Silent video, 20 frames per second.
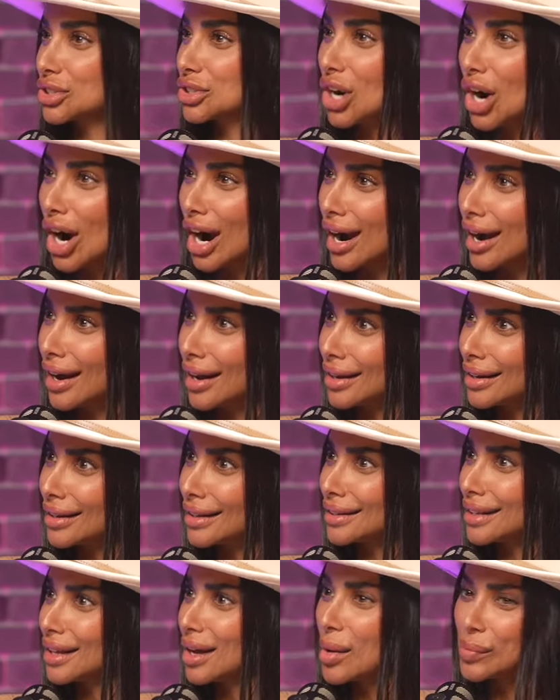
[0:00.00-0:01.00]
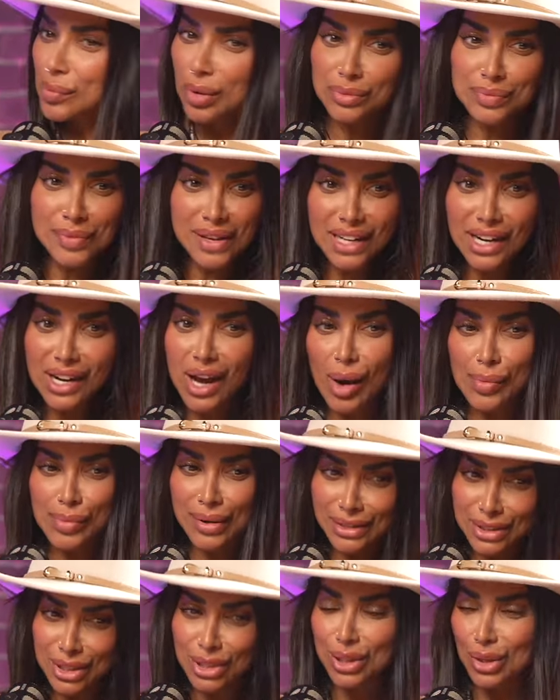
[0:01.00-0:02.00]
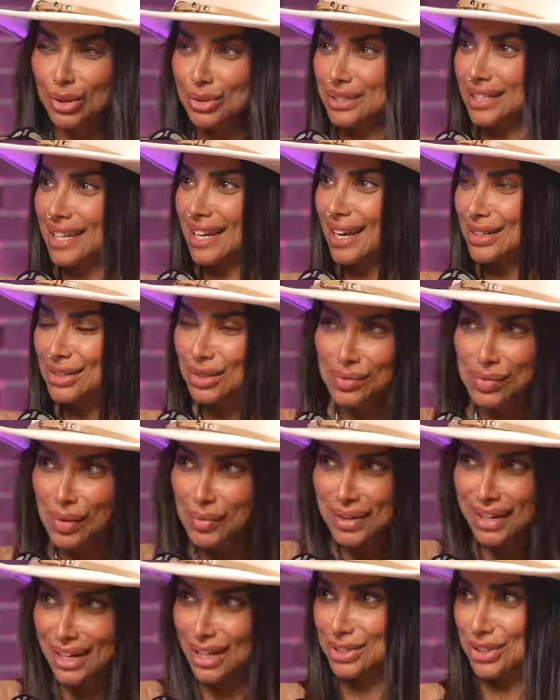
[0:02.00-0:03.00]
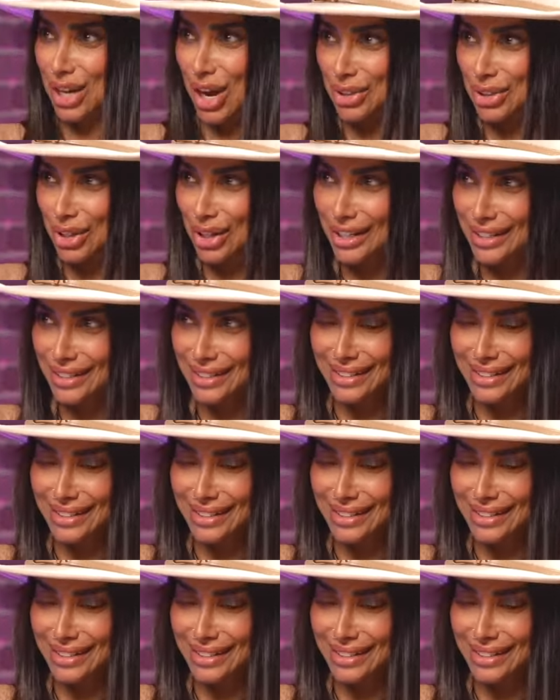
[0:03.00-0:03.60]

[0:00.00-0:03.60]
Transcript: Girl, put me in a covered closet. Don't put me in a tunnel.